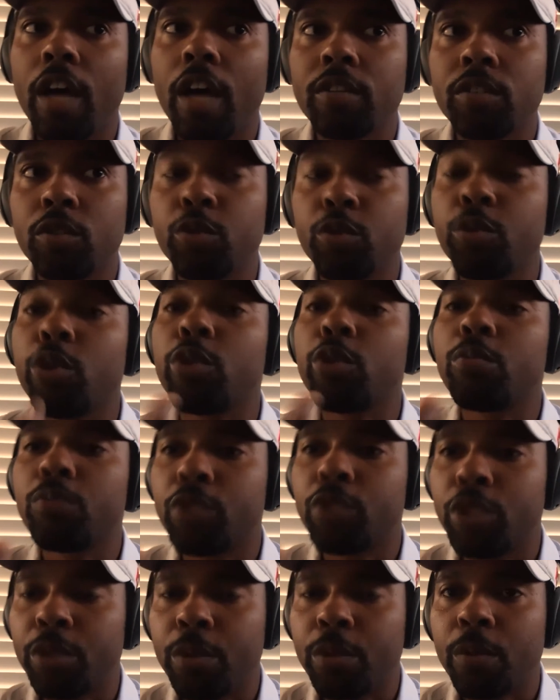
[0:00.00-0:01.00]

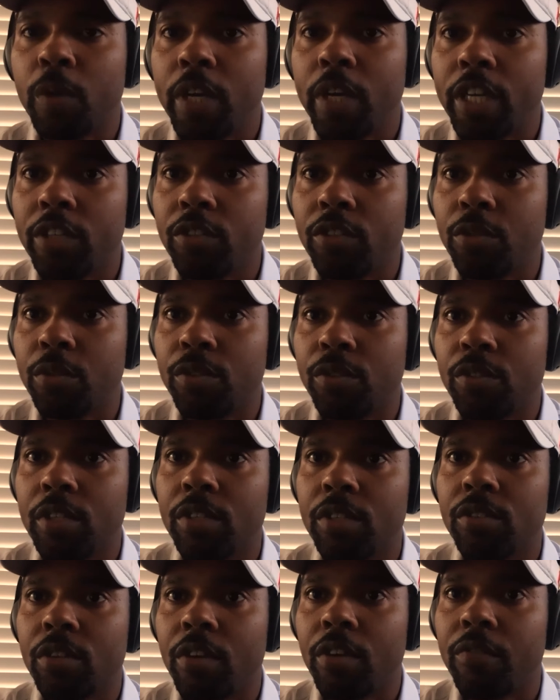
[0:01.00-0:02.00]
groomed you into a
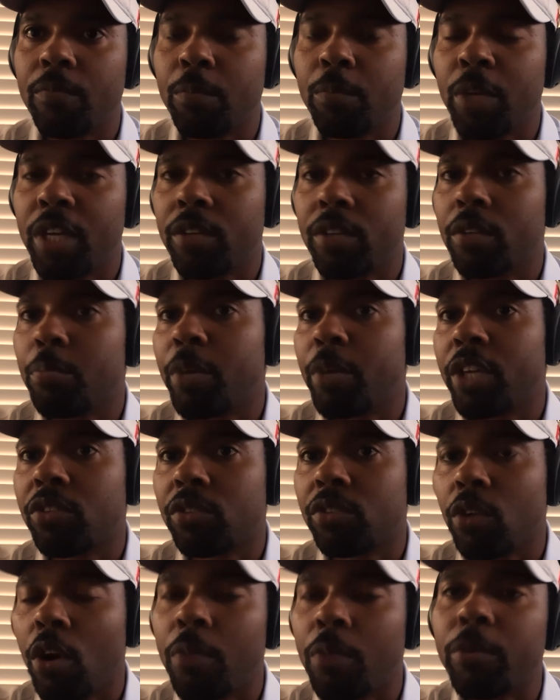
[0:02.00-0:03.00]
sense of being the
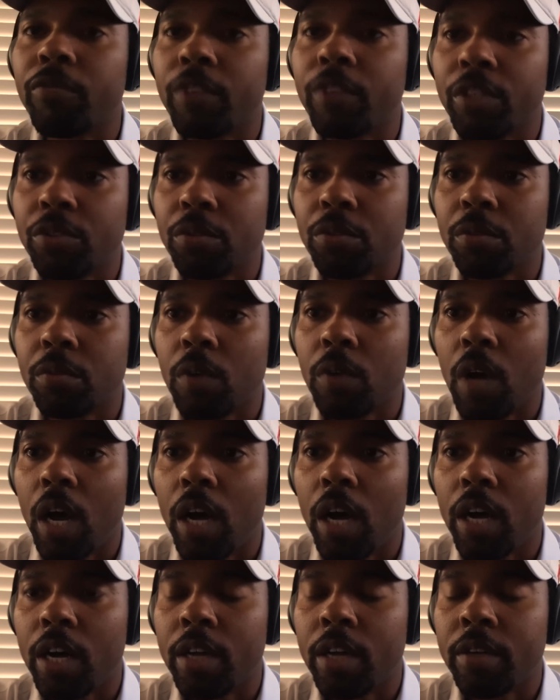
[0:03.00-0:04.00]
best golf professional
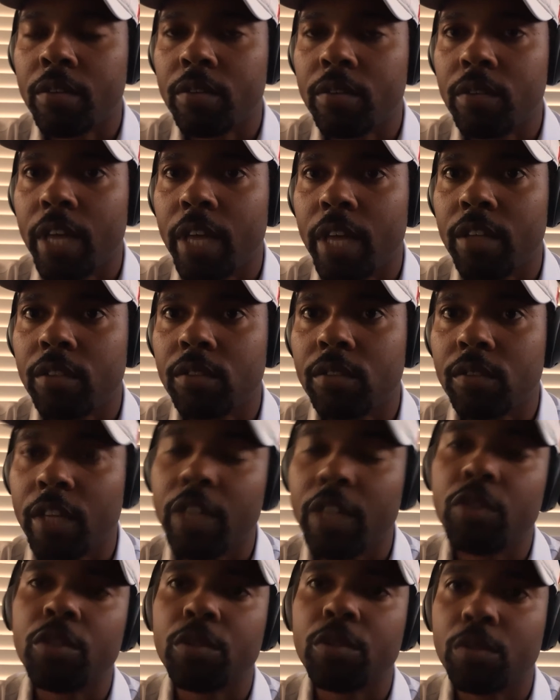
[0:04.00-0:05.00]

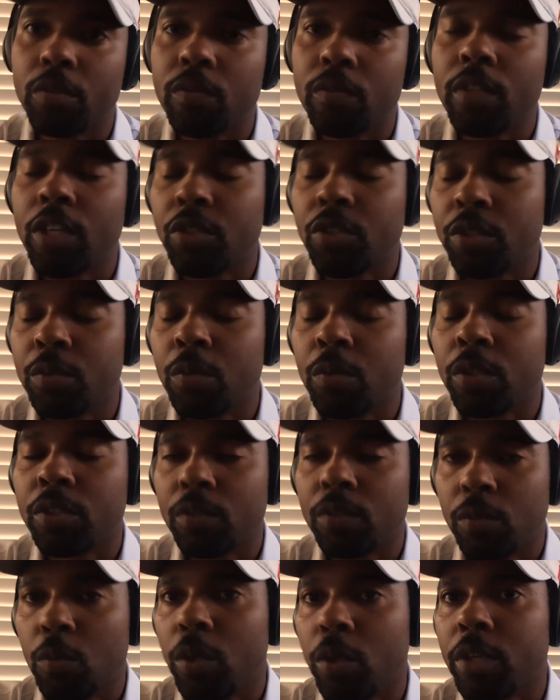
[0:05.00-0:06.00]
that you
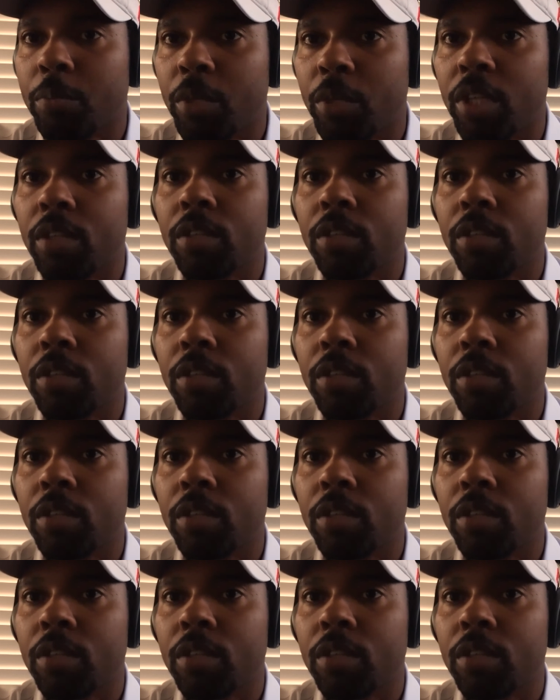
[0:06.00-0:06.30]
want to be.